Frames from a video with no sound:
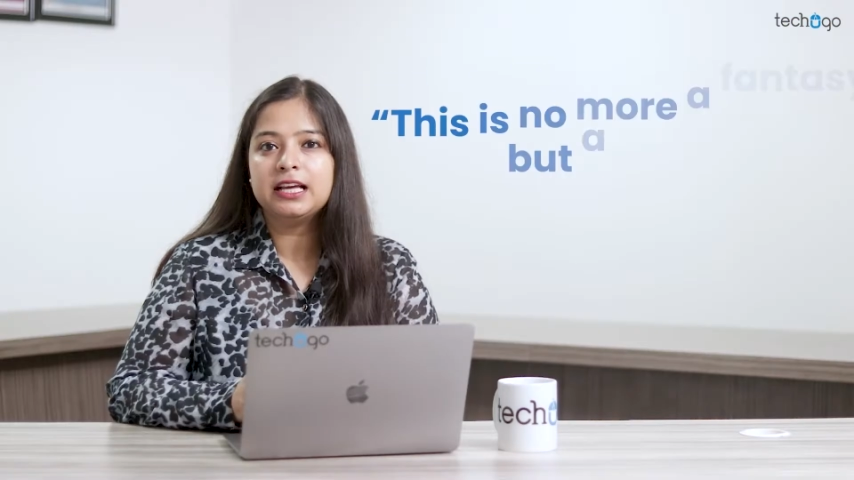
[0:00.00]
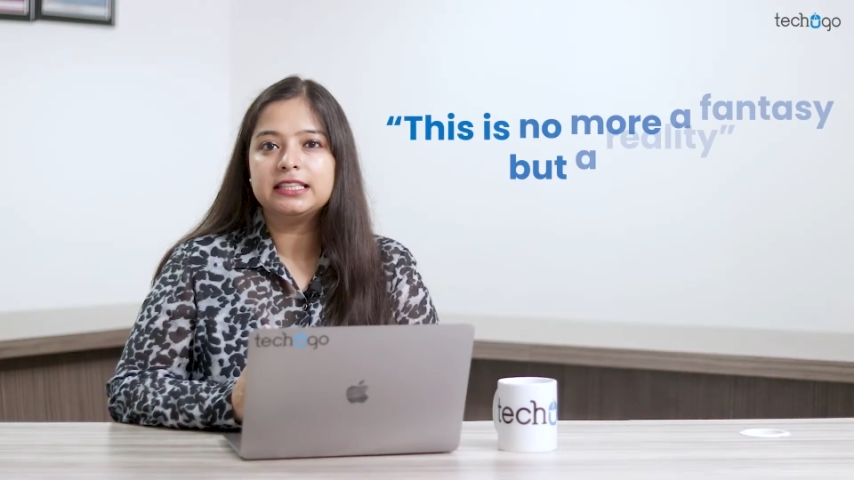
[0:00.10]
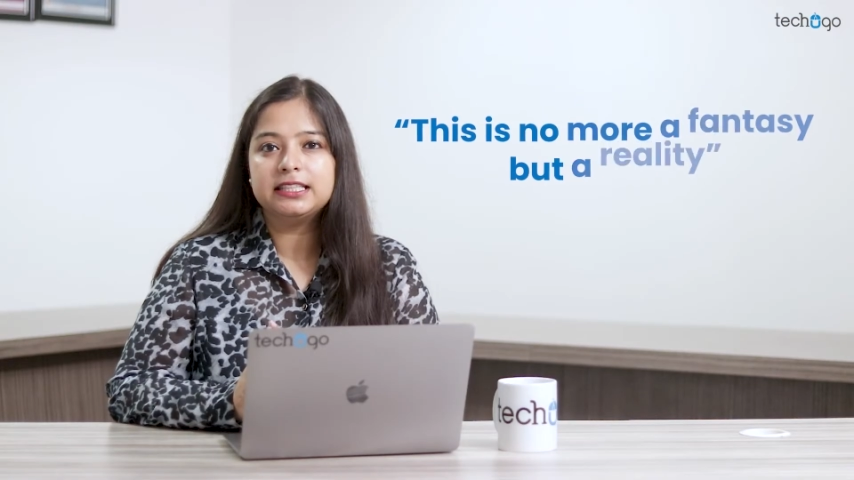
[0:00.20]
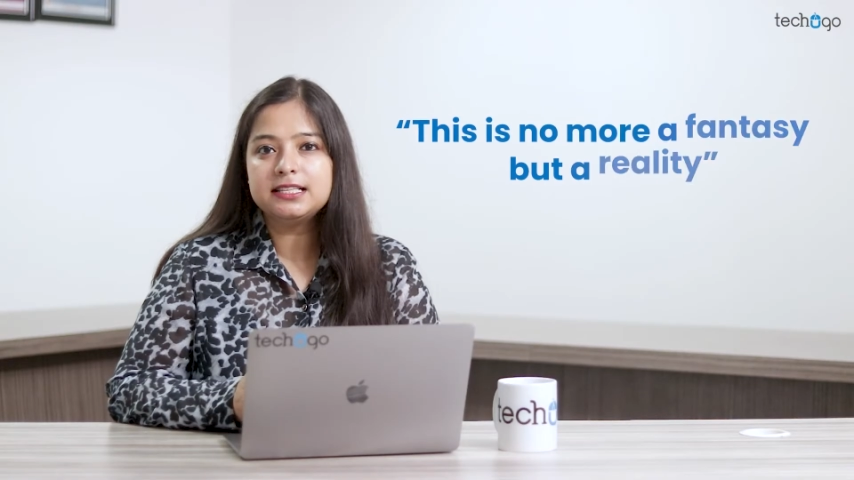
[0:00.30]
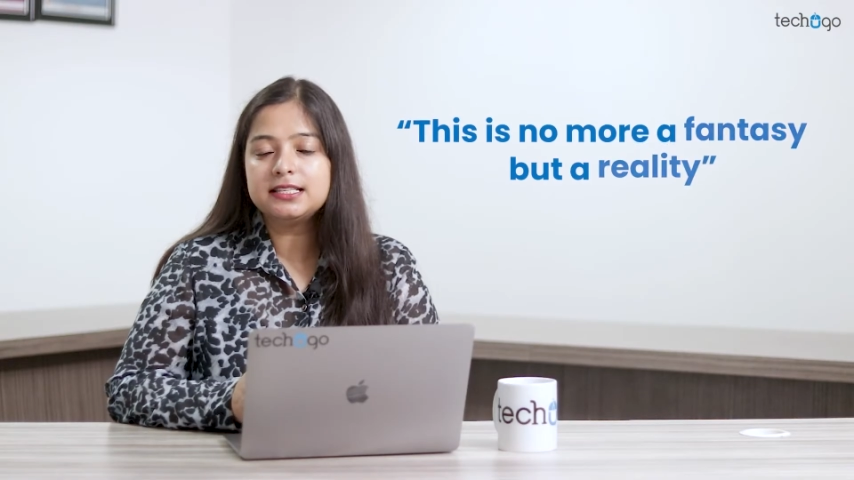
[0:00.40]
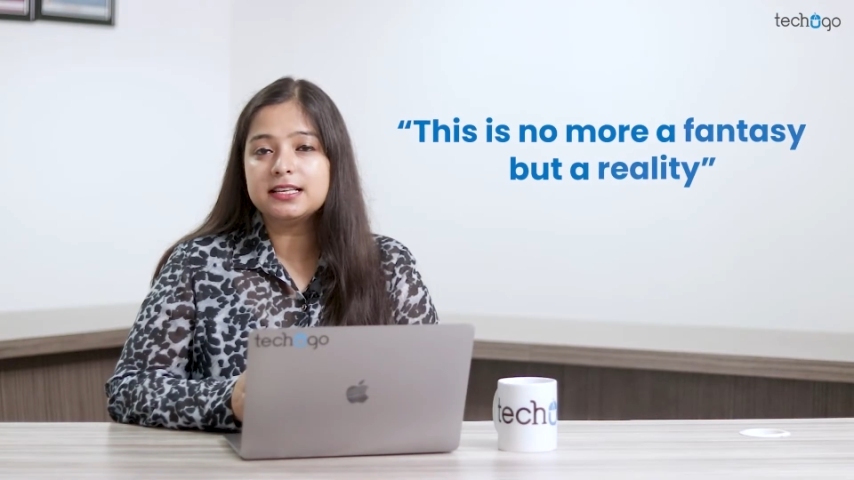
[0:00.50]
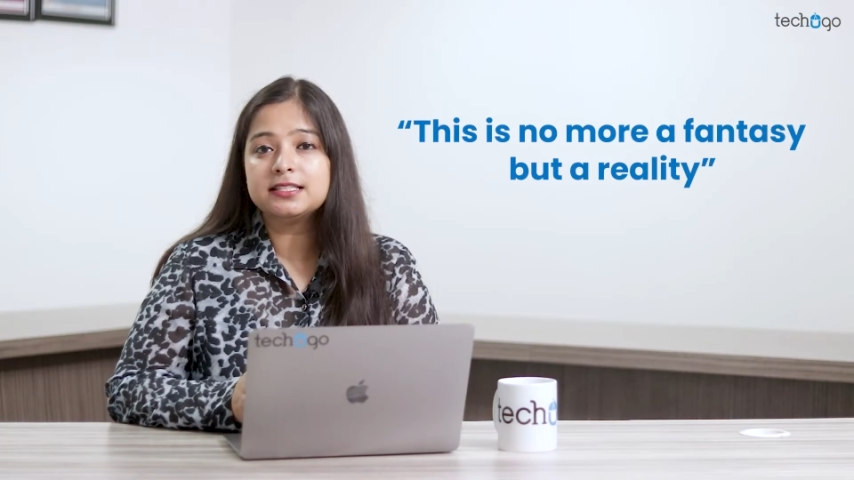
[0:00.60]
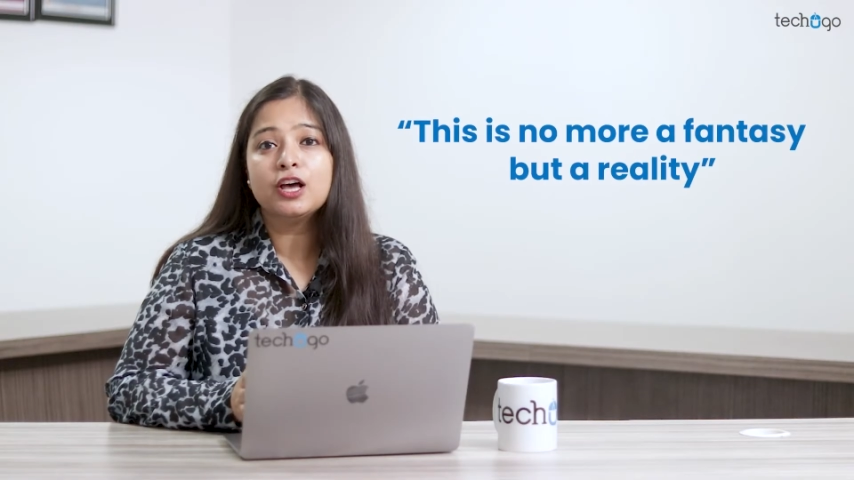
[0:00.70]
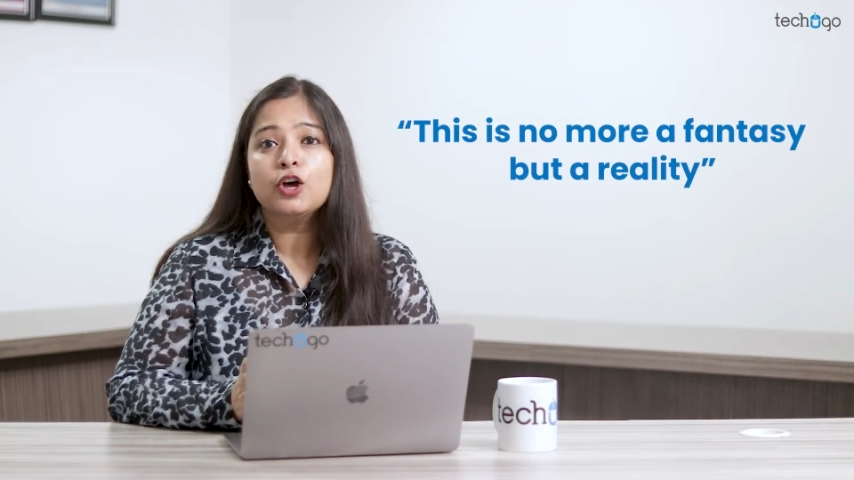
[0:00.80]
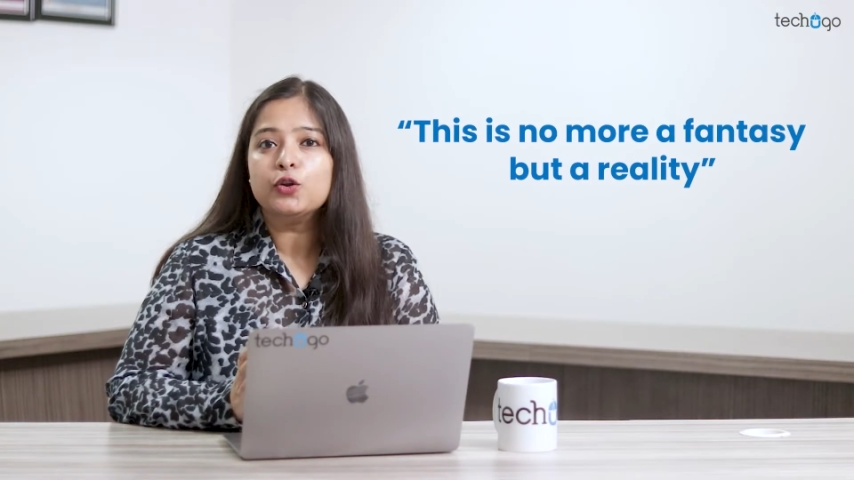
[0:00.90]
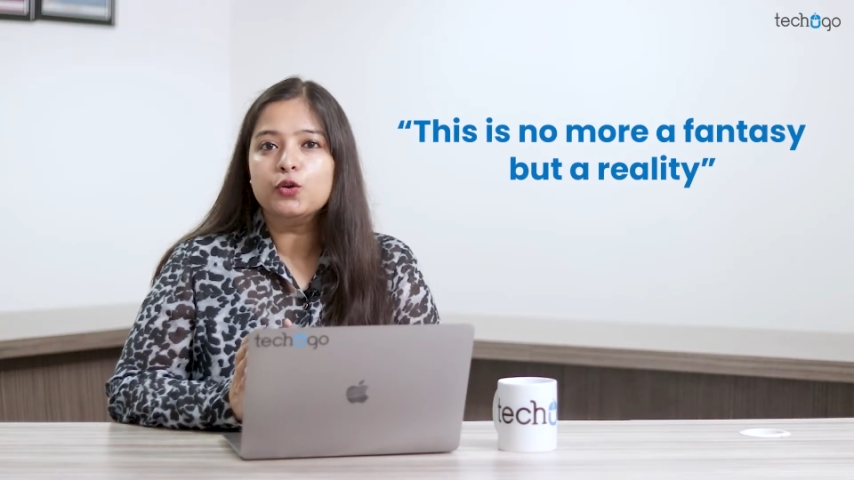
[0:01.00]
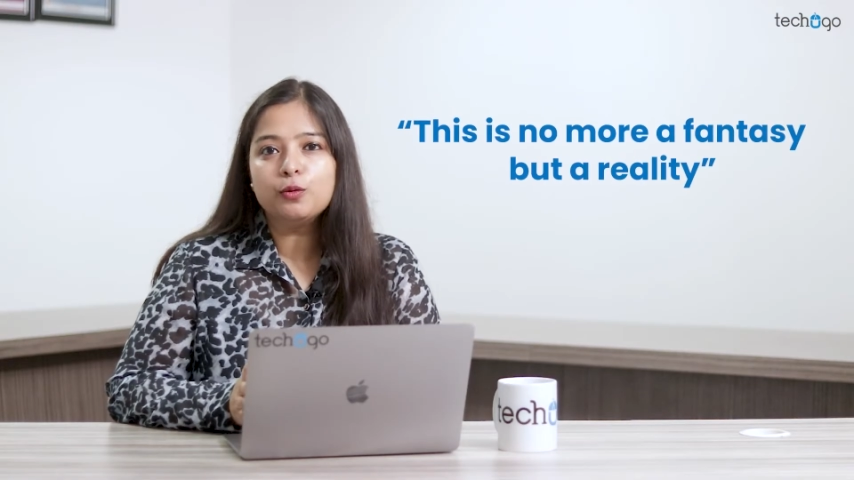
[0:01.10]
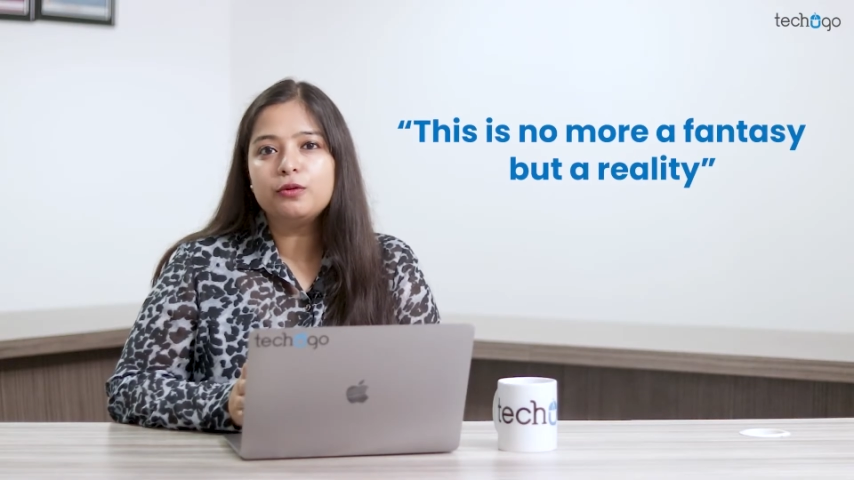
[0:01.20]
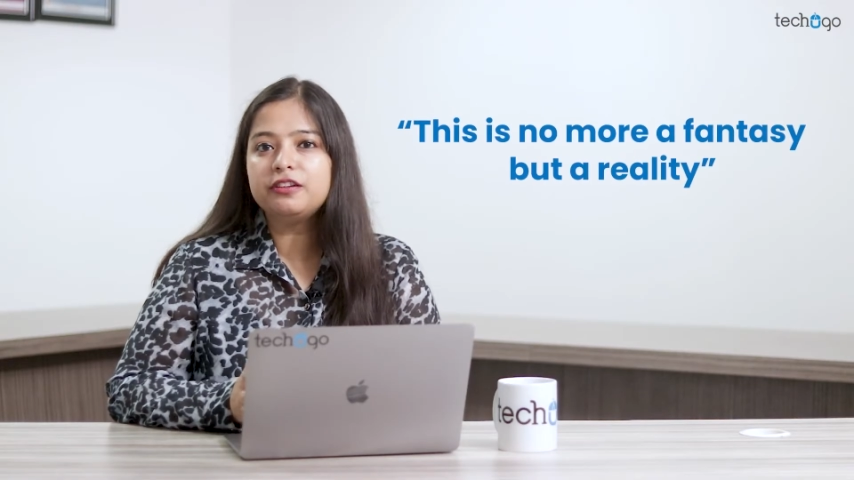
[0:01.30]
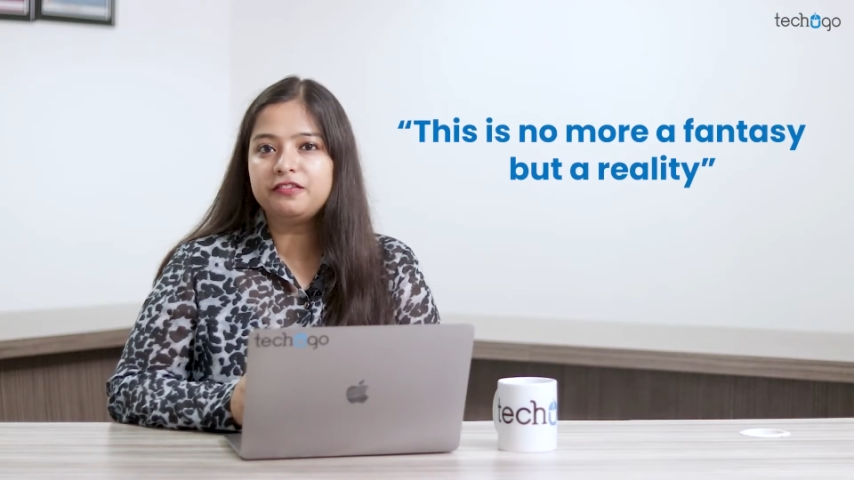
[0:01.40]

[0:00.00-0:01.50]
This is no more a